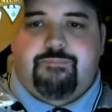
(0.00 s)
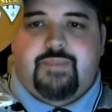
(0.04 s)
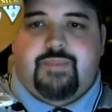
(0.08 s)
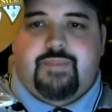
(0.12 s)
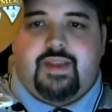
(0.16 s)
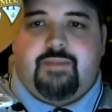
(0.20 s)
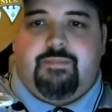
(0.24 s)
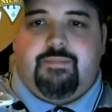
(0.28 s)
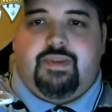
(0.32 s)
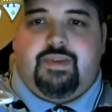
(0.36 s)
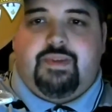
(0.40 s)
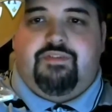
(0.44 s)

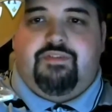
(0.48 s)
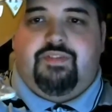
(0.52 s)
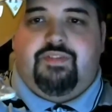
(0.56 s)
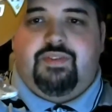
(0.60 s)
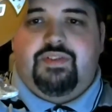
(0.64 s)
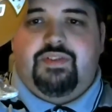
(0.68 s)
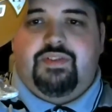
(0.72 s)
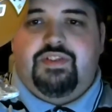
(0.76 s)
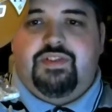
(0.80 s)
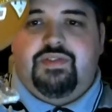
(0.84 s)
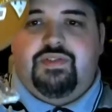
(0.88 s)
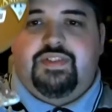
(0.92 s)
a big
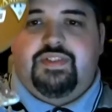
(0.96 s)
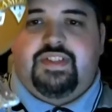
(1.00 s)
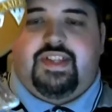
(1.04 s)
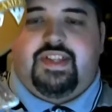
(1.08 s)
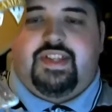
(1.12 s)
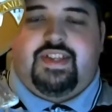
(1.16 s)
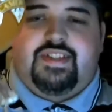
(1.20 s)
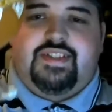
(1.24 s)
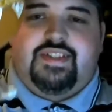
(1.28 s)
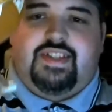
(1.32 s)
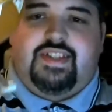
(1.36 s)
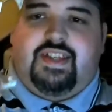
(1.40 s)
fruit juice
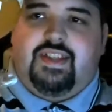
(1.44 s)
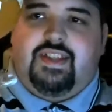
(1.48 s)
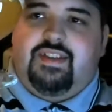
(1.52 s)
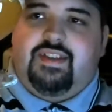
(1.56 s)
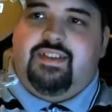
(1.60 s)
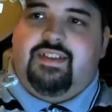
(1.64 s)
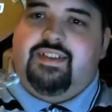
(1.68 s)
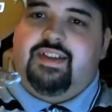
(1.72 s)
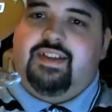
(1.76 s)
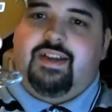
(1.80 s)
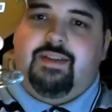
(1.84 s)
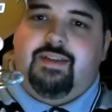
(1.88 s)
taste,
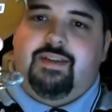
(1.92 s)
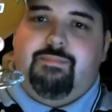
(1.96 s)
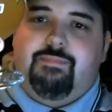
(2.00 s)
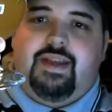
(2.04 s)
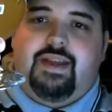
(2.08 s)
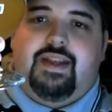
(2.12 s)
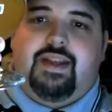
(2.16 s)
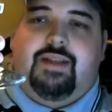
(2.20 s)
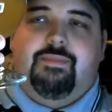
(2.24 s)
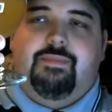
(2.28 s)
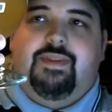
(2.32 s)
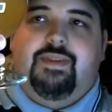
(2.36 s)
and I
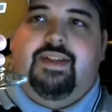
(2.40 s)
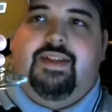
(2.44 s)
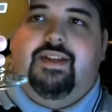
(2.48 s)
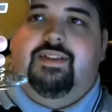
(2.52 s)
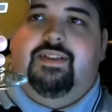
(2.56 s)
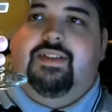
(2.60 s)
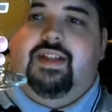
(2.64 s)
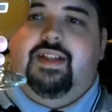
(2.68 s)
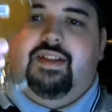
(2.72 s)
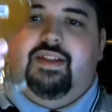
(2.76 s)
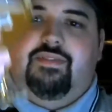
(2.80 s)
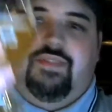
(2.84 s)
bet I'm getting a
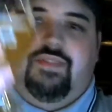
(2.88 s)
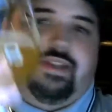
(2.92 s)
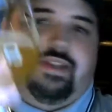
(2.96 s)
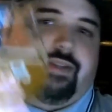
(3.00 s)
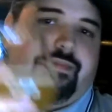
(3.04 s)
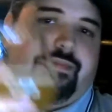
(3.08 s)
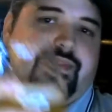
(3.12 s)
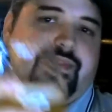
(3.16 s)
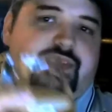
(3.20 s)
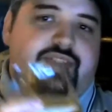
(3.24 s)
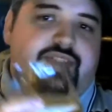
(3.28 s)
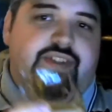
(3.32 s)
lot of
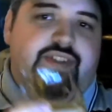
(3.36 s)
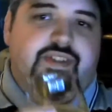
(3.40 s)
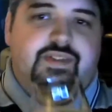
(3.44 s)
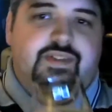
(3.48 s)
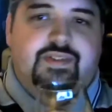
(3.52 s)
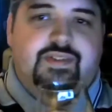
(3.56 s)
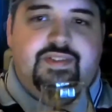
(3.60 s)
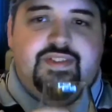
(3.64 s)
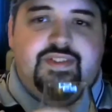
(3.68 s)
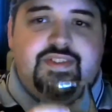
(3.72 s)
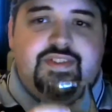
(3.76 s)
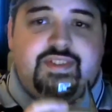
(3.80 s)
vitamin C out
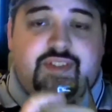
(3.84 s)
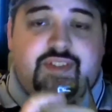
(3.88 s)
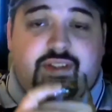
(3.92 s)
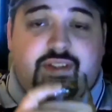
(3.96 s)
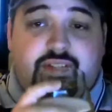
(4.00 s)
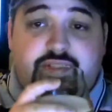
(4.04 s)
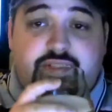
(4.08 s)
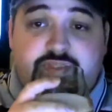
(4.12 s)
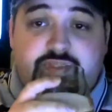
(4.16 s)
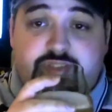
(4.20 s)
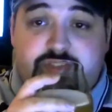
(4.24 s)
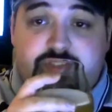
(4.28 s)
of this thing
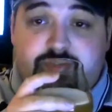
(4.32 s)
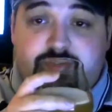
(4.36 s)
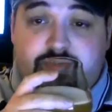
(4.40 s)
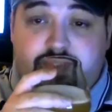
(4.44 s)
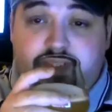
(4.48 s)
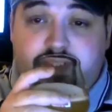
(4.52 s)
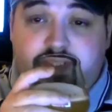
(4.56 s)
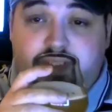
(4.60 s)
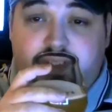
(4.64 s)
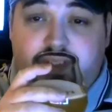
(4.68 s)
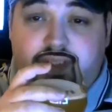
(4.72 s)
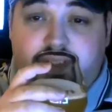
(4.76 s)
because
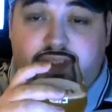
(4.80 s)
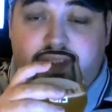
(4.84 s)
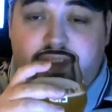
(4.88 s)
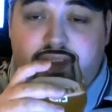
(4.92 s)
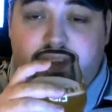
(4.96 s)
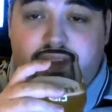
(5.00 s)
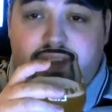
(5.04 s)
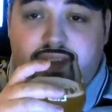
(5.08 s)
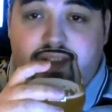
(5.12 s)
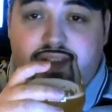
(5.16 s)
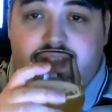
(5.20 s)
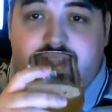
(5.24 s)

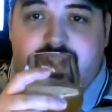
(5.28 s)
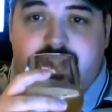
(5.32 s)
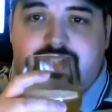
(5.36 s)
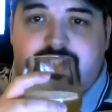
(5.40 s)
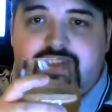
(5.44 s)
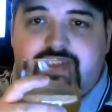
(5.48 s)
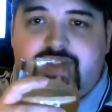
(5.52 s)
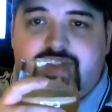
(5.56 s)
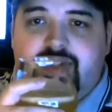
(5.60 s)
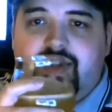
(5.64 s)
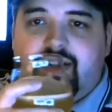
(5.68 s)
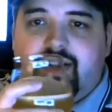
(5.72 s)
it's
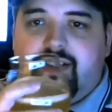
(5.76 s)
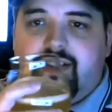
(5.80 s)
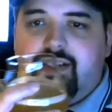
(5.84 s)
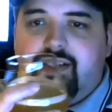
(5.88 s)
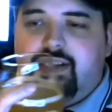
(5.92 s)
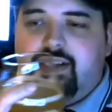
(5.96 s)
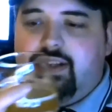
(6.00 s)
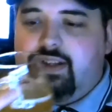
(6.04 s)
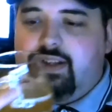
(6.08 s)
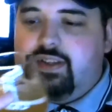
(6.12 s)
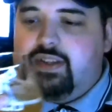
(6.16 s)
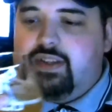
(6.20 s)
there.
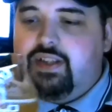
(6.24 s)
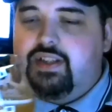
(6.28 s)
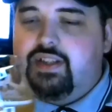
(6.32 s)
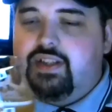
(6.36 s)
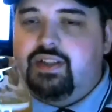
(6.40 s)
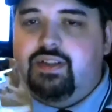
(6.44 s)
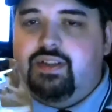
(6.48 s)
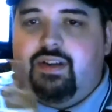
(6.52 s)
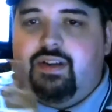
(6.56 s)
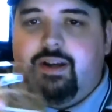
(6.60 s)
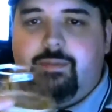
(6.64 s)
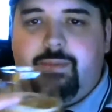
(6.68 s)
They
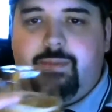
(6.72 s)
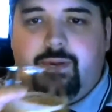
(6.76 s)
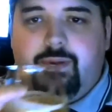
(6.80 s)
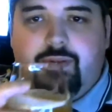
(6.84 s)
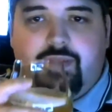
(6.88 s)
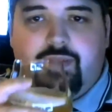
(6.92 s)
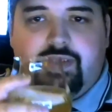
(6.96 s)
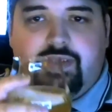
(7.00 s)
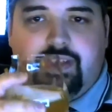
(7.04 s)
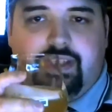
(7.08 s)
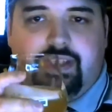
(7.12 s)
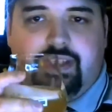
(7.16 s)
didn't cop out
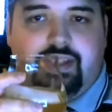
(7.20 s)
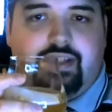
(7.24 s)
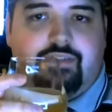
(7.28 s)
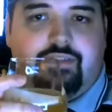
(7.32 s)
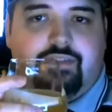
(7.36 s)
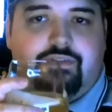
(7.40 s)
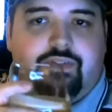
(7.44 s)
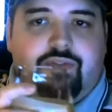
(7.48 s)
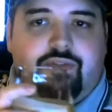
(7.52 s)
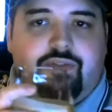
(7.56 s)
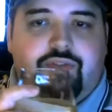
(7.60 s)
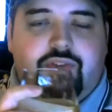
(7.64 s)
on the
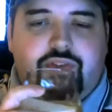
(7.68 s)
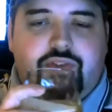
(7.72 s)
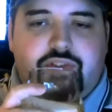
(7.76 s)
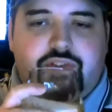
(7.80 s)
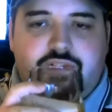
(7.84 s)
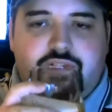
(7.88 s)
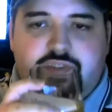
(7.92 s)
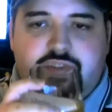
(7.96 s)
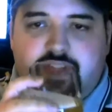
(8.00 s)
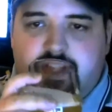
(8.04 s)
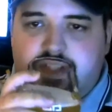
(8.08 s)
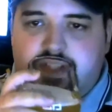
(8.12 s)
fruit
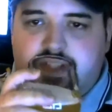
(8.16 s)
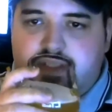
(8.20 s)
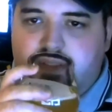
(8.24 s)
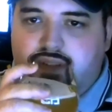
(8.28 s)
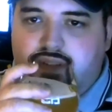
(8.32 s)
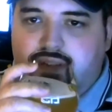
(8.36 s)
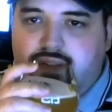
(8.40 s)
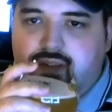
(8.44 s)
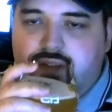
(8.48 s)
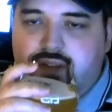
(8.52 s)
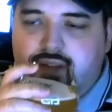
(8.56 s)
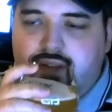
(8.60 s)
juice taste at
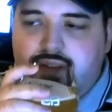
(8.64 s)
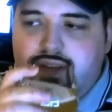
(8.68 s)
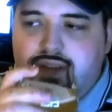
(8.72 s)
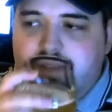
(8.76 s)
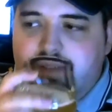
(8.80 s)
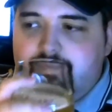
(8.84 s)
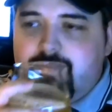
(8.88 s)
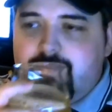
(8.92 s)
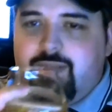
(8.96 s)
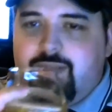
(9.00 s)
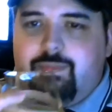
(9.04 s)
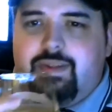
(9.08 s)
all.
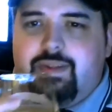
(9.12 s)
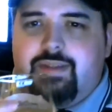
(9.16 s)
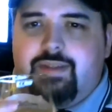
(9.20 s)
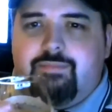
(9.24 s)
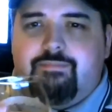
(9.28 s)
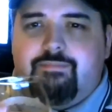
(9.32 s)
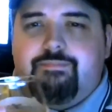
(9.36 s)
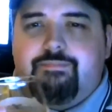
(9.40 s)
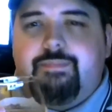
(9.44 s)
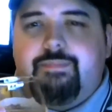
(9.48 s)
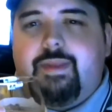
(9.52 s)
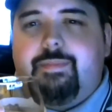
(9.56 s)
I mean,
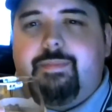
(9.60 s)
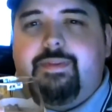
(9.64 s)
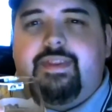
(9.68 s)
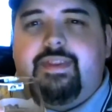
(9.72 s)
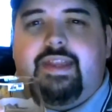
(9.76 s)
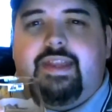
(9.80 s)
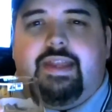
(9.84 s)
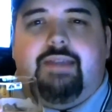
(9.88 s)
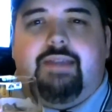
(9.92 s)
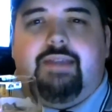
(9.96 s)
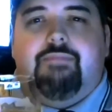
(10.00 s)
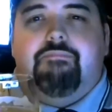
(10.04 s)
maybe
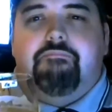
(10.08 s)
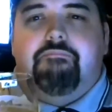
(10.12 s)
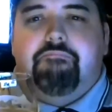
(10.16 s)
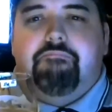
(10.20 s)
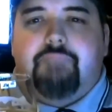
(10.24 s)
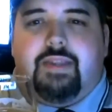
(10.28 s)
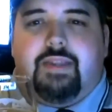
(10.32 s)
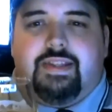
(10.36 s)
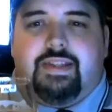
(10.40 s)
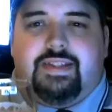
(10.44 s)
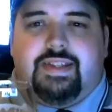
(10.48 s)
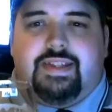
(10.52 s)

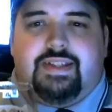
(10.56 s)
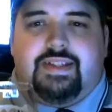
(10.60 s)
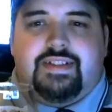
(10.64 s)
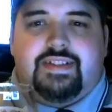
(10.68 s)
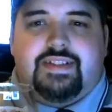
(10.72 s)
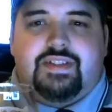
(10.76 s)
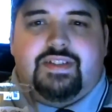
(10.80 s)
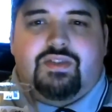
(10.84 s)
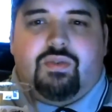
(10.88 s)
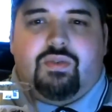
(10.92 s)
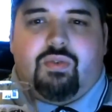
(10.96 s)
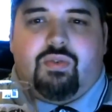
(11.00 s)
they did
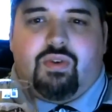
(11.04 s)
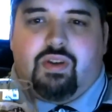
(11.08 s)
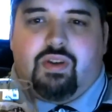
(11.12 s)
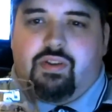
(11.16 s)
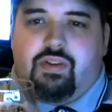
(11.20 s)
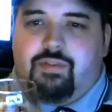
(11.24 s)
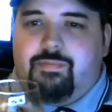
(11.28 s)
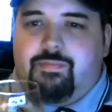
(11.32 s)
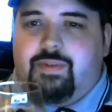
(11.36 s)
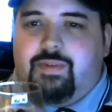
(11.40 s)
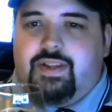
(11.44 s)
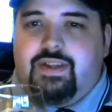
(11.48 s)
sort of by